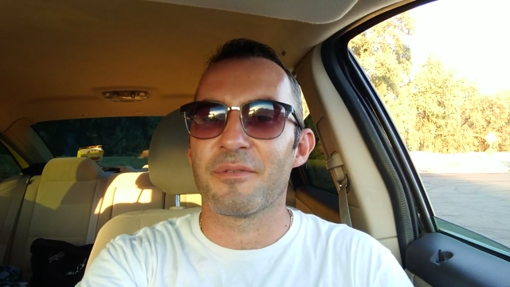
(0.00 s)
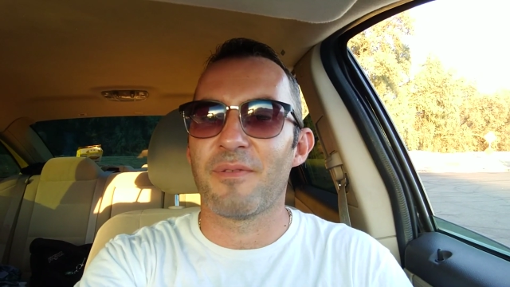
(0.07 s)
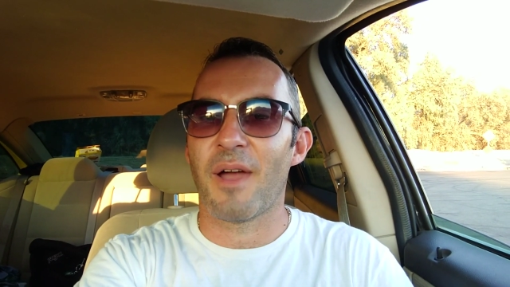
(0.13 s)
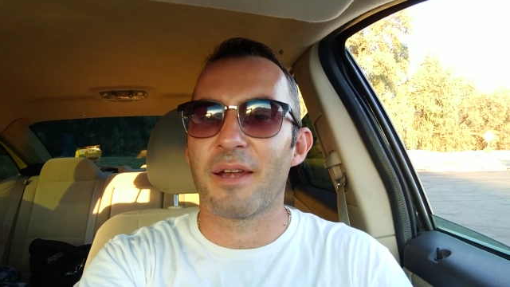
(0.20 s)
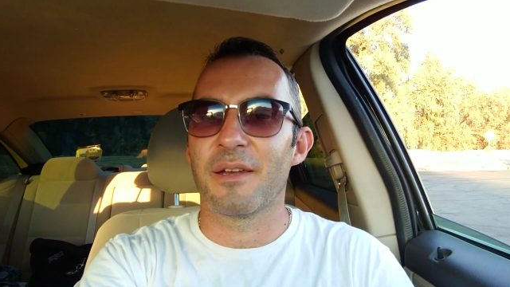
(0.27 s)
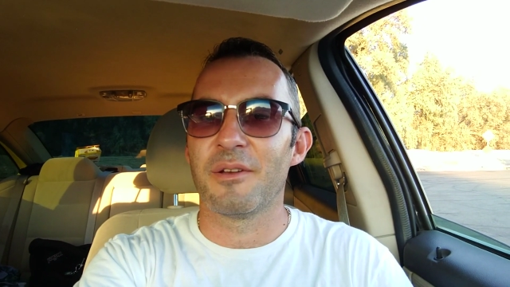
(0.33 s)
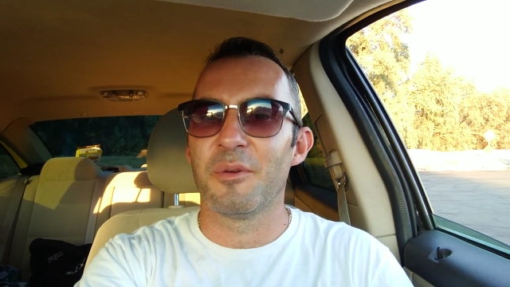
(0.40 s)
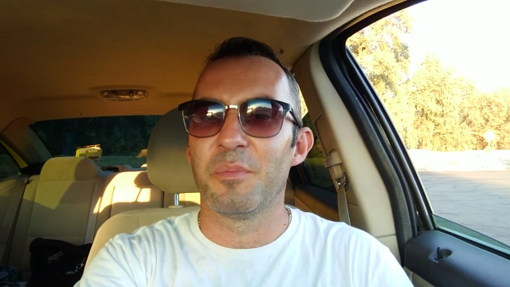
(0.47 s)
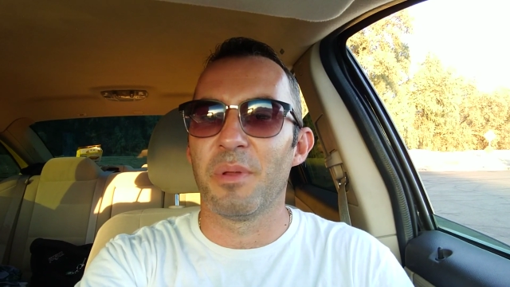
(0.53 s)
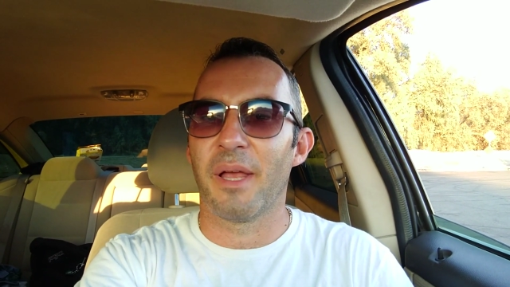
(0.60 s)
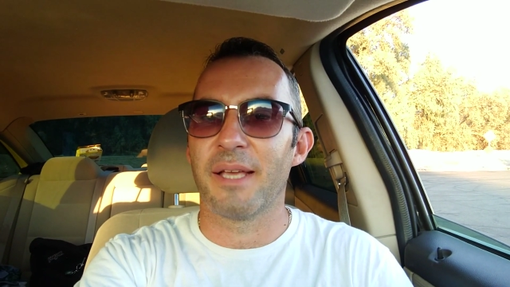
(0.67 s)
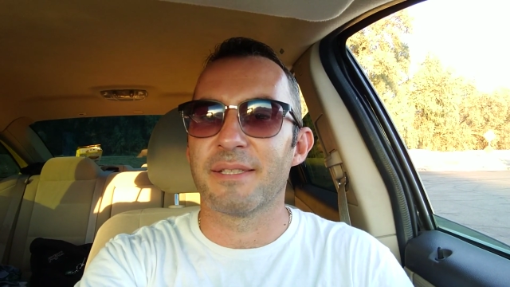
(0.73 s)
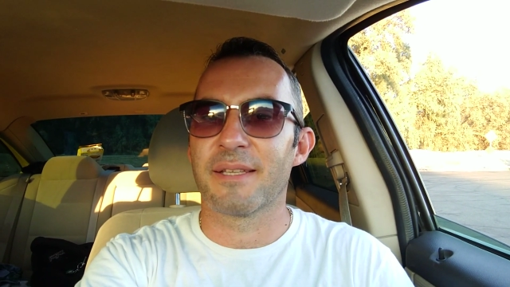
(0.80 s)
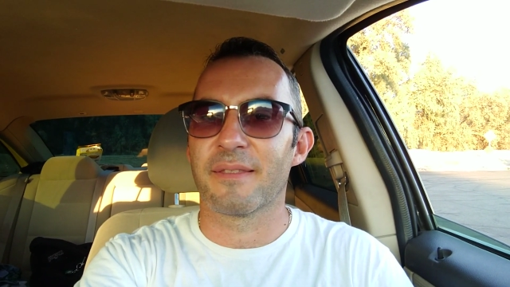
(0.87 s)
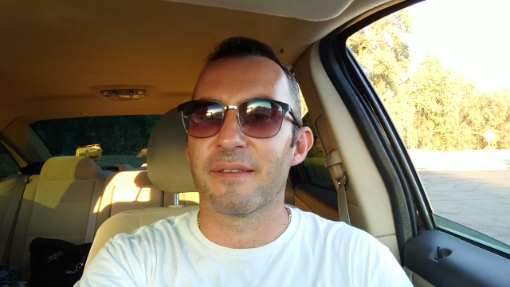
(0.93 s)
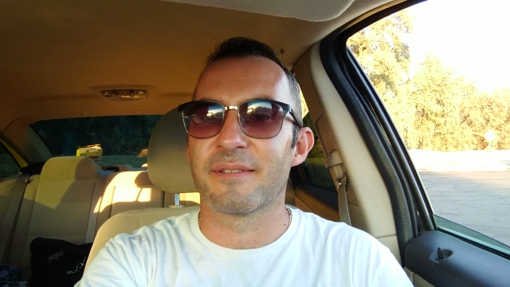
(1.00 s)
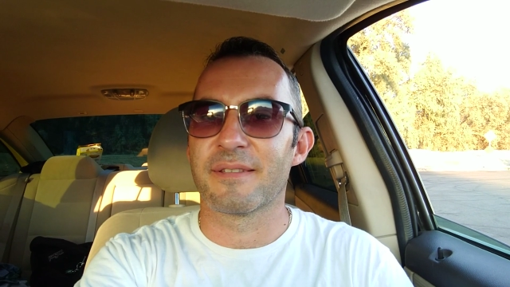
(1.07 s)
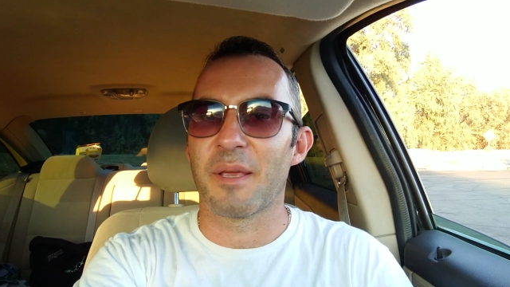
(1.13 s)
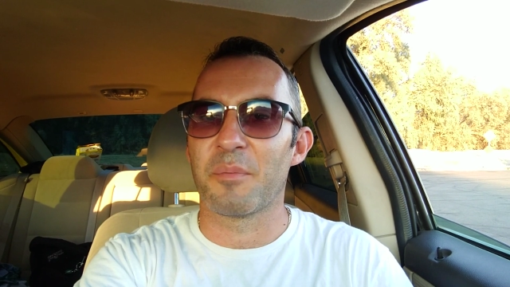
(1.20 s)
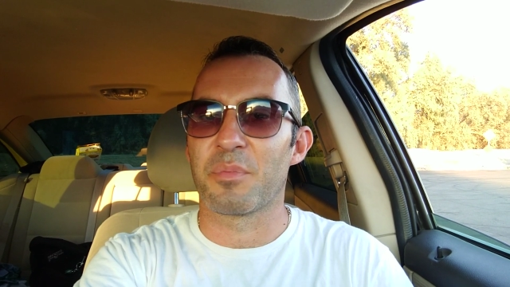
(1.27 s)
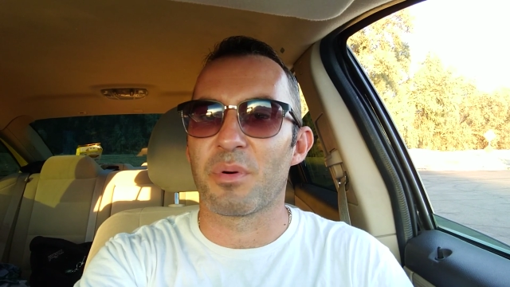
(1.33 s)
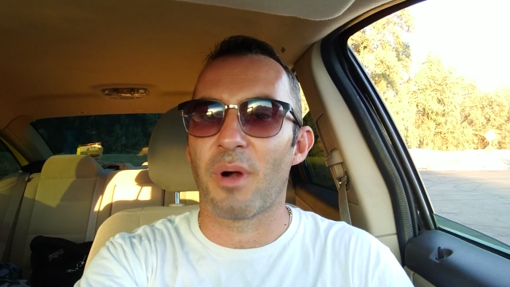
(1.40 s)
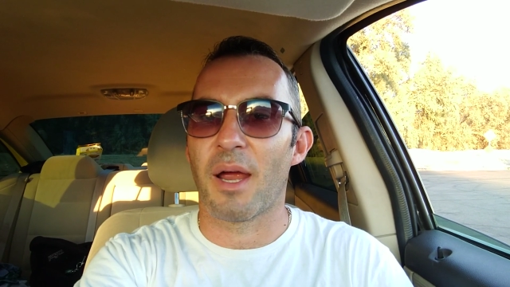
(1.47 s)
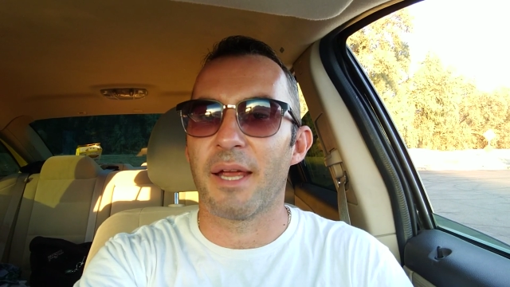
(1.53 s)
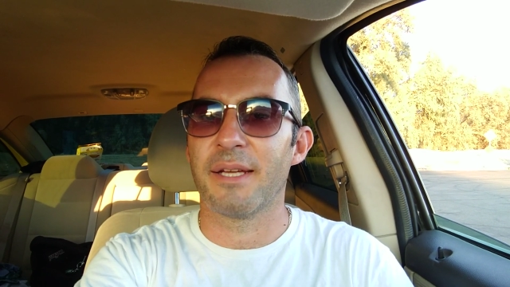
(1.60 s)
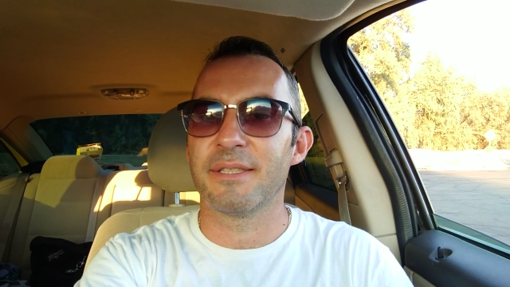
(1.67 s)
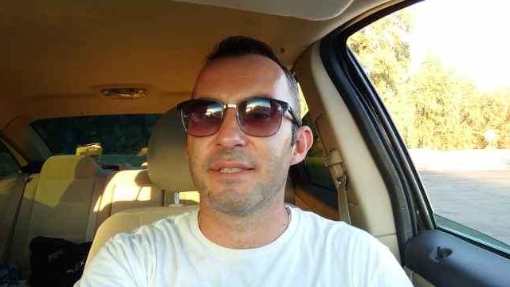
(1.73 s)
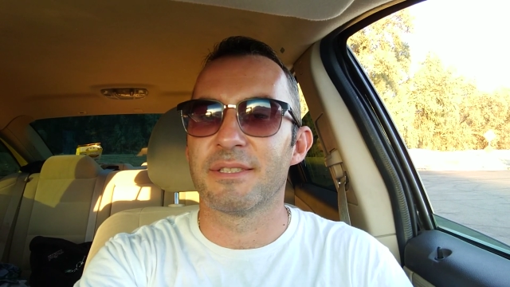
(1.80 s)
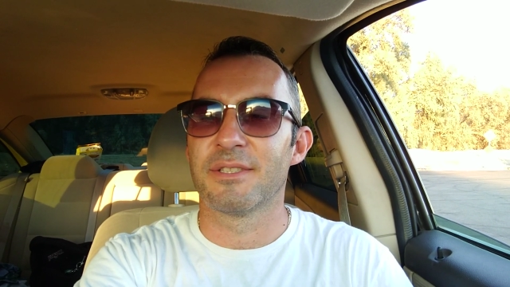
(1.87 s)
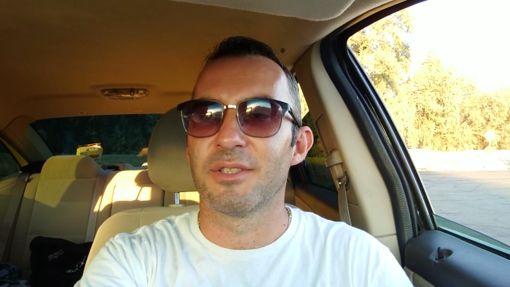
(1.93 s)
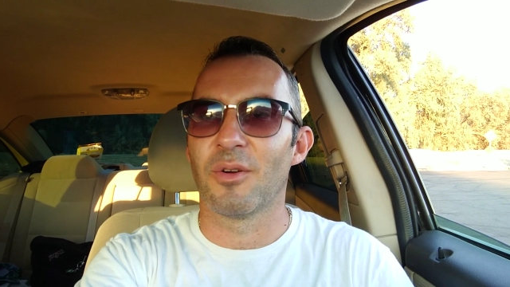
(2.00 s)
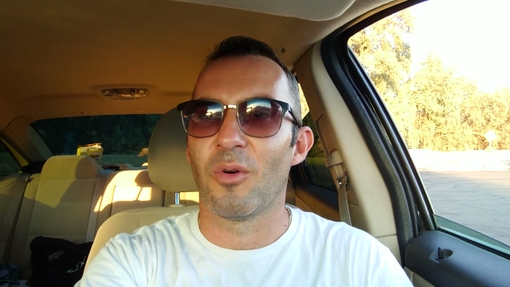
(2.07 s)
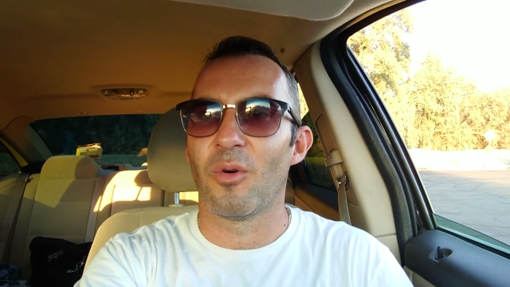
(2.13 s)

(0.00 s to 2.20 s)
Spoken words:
find a new place at the same price,